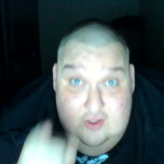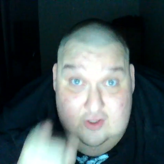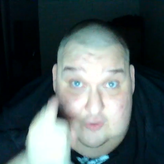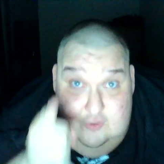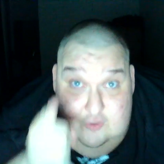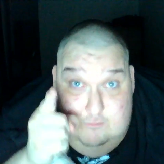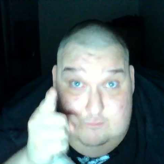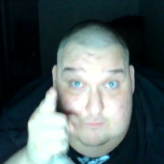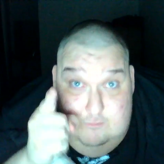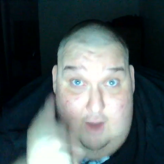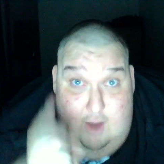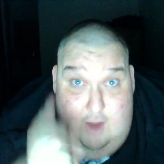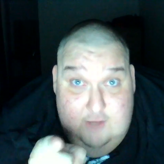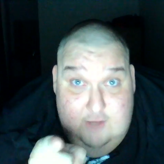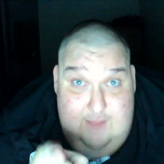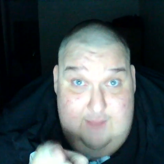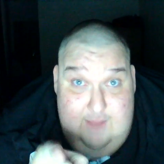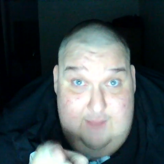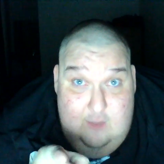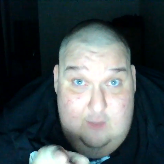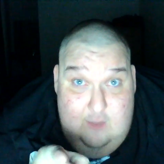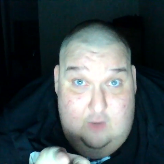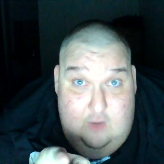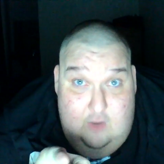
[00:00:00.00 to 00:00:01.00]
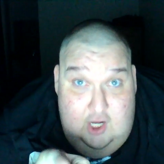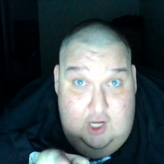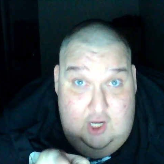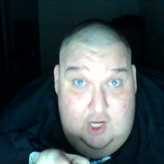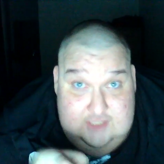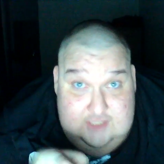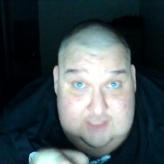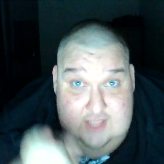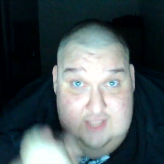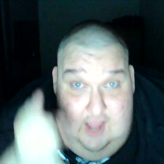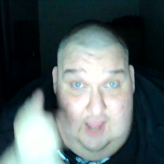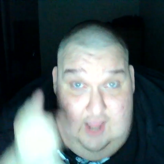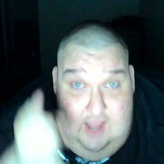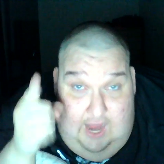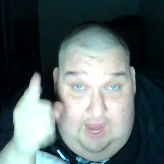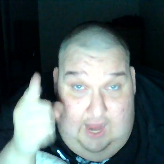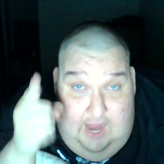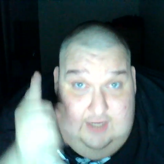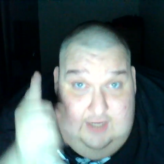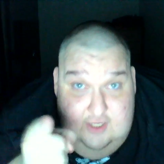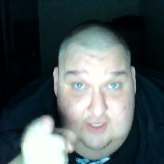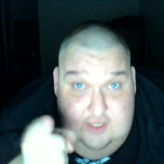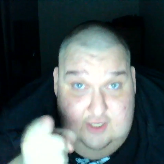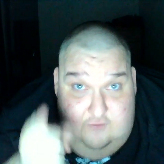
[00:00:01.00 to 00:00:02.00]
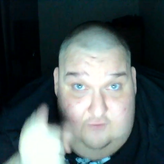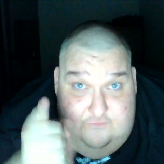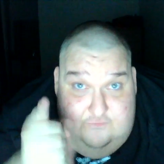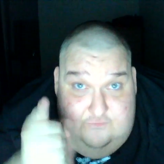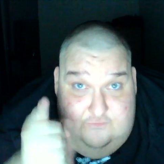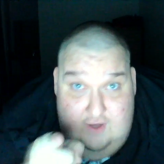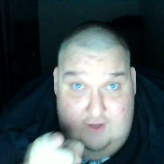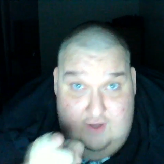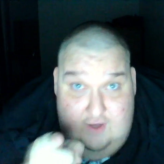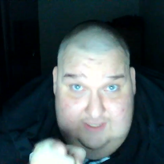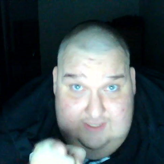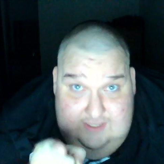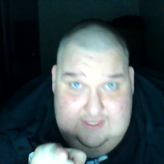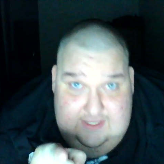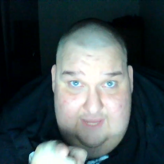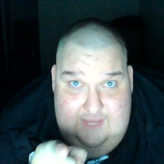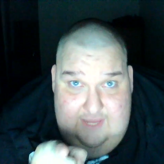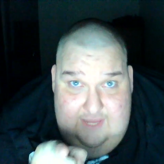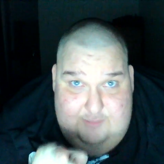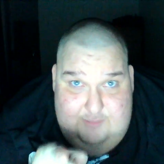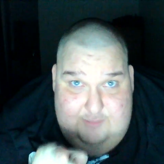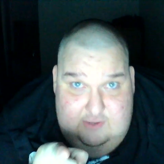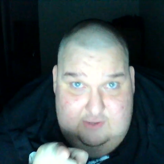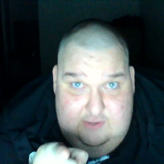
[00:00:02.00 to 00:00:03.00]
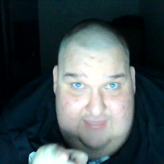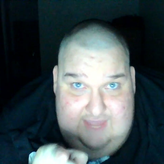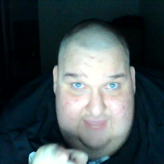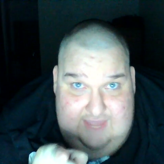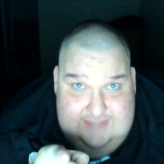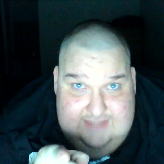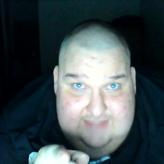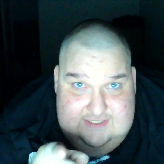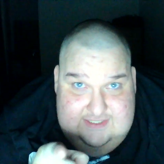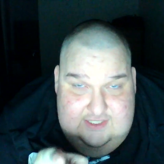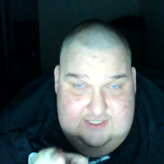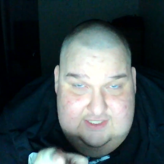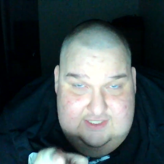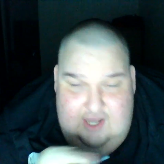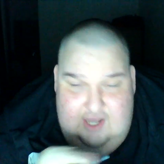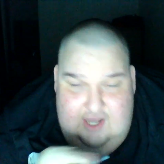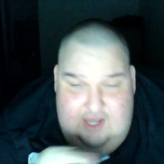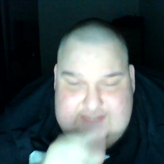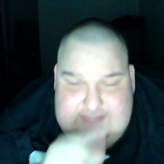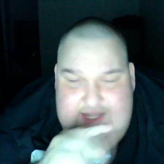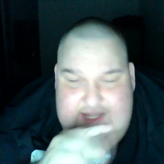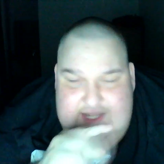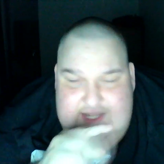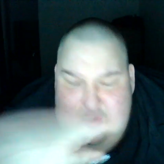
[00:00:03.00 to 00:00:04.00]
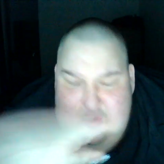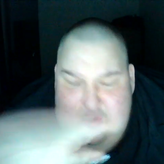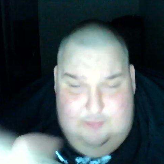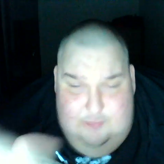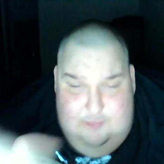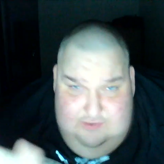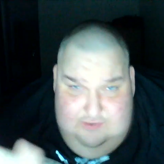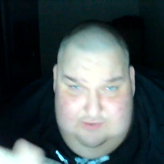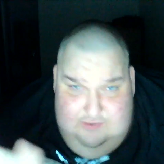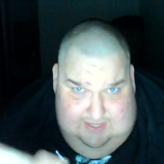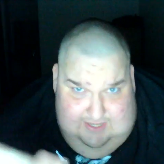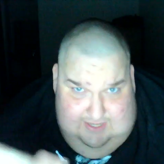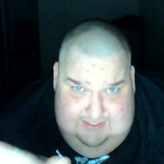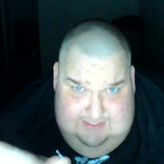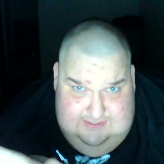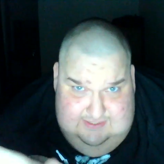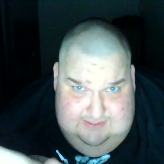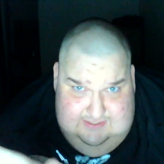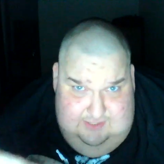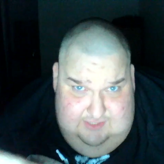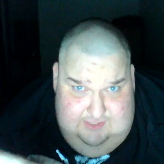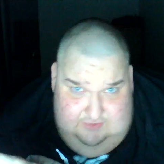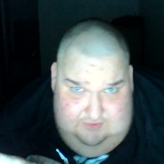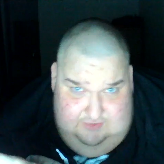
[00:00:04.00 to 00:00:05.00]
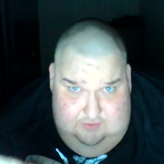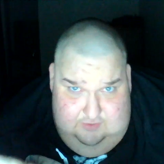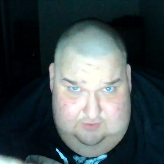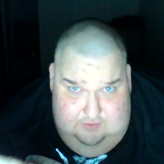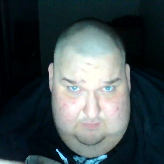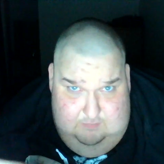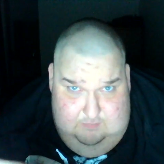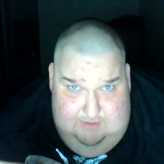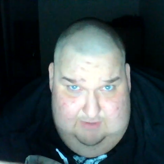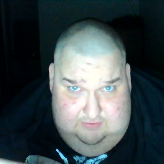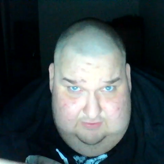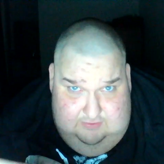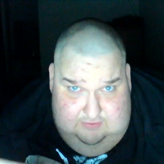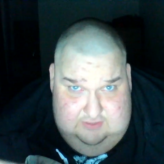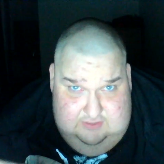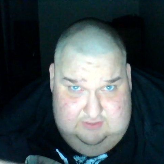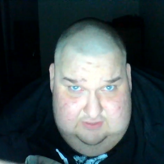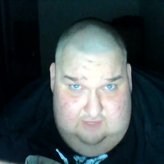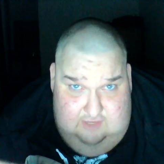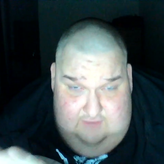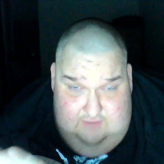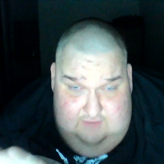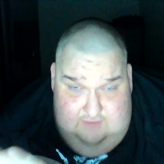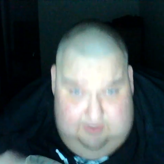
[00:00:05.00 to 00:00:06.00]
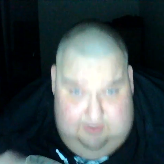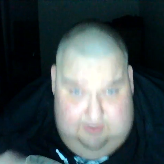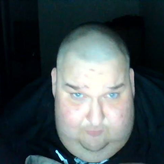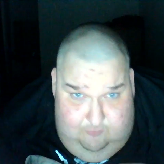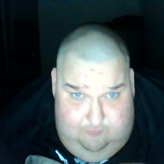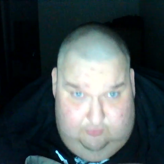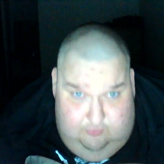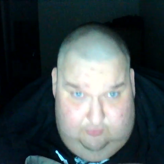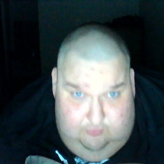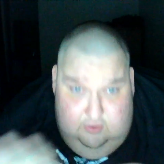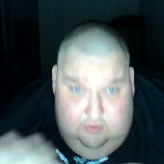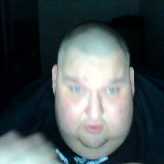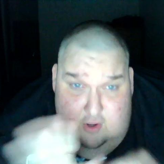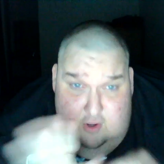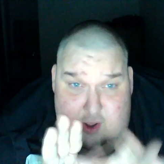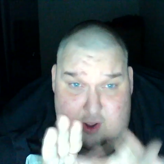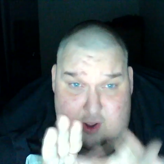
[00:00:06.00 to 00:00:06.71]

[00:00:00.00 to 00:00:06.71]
You mark my words. I'm going to go fucking kick Bill Gates in the nuts. I know Bill Gates has nothing to do with Microsoft anymore.